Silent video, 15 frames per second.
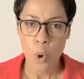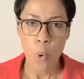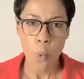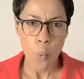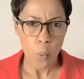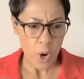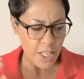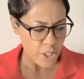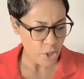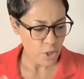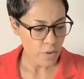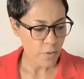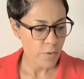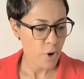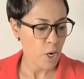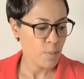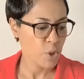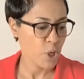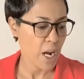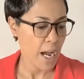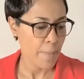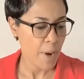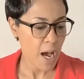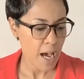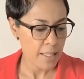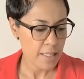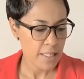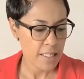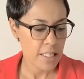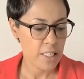Once you've formed your
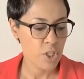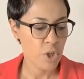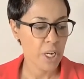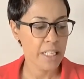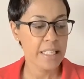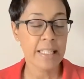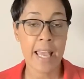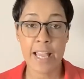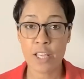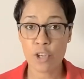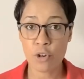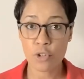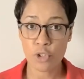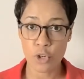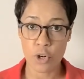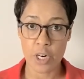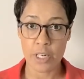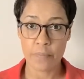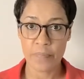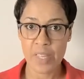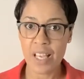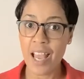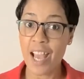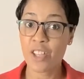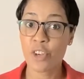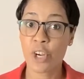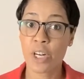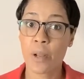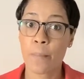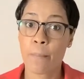hypothesis, you're going to take your chart and
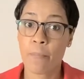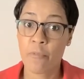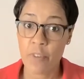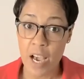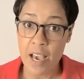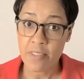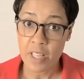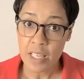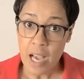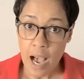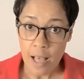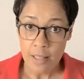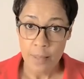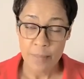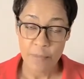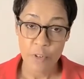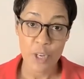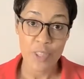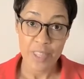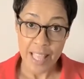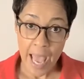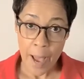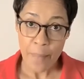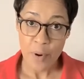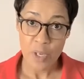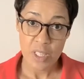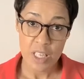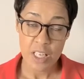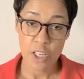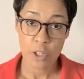you're going to find the column for that
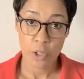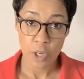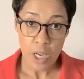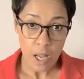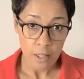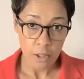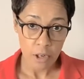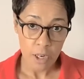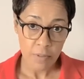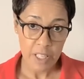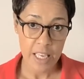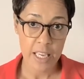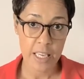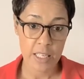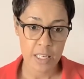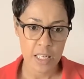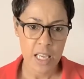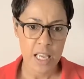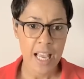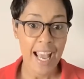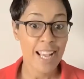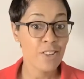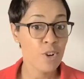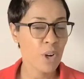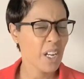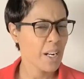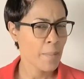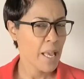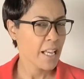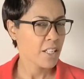particular color of candy, and you're going
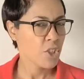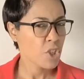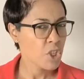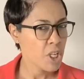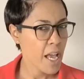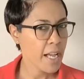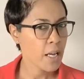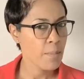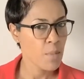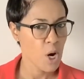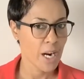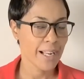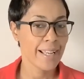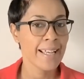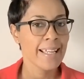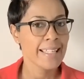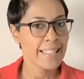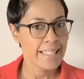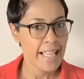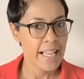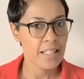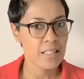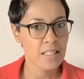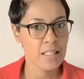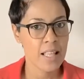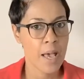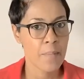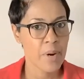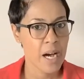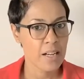to make a check mark next to
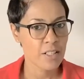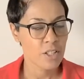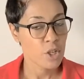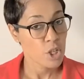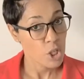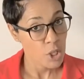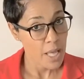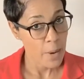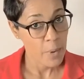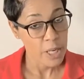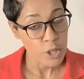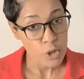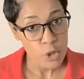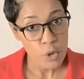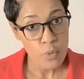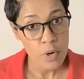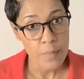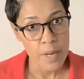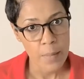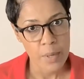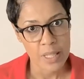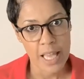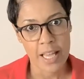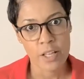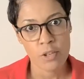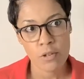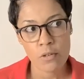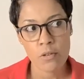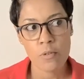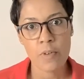that box so that way you remember that
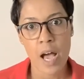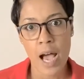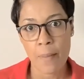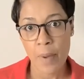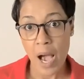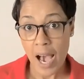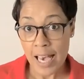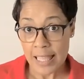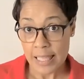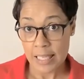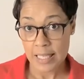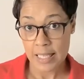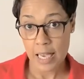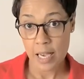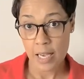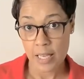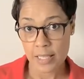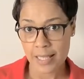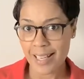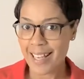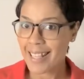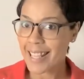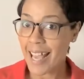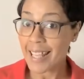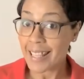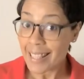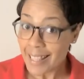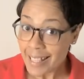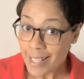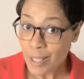you've hypothesized
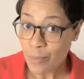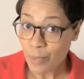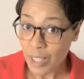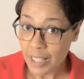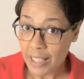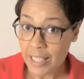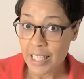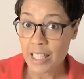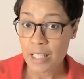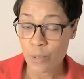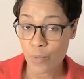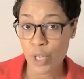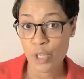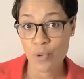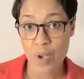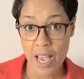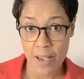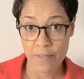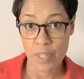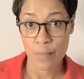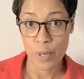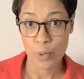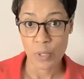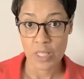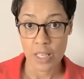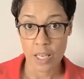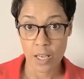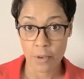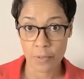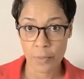that this one is the one you have the most
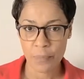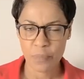of.